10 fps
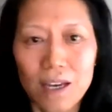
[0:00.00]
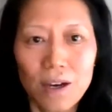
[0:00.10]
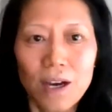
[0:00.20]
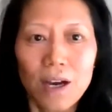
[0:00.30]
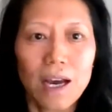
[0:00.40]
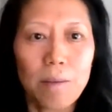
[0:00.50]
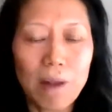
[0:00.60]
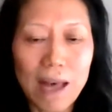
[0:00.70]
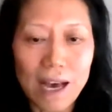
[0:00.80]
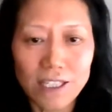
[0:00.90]

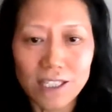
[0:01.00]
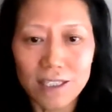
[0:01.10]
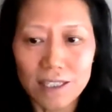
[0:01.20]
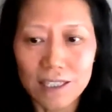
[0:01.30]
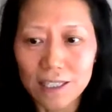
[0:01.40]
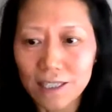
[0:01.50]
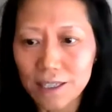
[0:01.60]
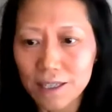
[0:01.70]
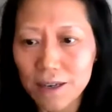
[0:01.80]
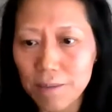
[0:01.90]
Lastly,
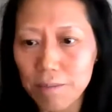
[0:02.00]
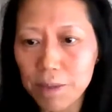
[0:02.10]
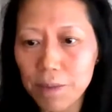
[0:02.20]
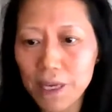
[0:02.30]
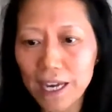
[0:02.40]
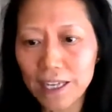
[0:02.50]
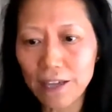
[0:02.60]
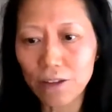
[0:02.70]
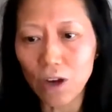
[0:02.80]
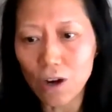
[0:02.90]
maybe I
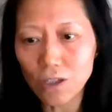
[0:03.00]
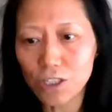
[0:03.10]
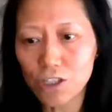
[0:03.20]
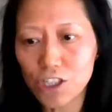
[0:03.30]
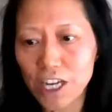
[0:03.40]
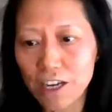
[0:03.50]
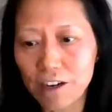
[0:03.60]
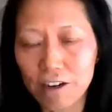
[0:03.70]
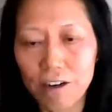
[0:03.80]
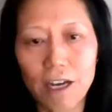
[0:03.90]
can also
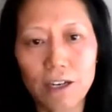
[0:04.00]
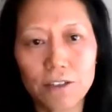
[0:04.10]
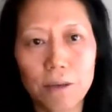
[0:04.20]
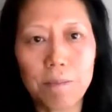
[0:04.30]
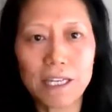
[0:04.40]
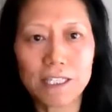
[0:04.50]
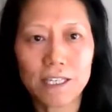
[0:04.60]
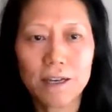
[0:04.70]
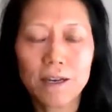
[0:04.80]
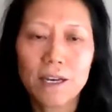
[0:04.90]
share a little bit
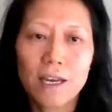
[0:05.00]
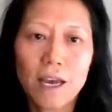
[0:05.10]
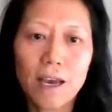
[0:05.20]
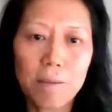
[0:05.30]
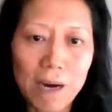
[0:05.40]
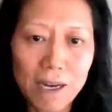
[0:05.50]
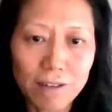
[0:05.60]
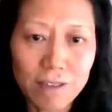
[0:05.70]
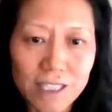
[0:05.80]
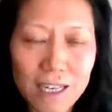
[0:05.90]

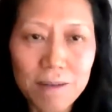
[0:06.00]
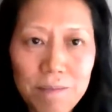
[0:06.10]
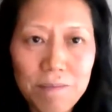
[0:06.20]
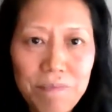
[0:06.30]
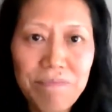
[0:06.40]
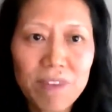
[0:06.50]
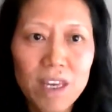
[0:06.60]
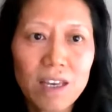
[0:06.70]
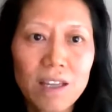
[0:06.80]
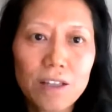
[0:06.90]
about the
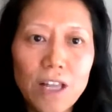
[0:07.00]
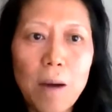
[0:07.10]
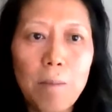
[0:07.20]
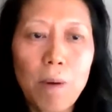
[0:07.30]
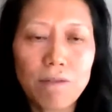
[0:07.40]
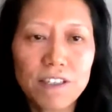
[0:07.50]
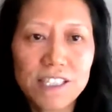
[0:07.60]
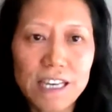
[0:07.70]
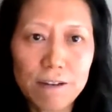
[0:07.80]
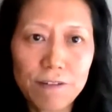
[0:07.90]
nonprofits'
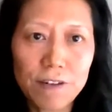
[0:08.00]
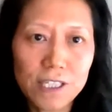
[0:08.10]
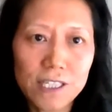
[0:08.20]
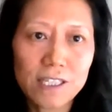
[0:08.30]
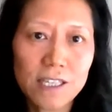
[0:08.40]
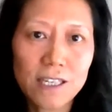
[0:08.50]
efforts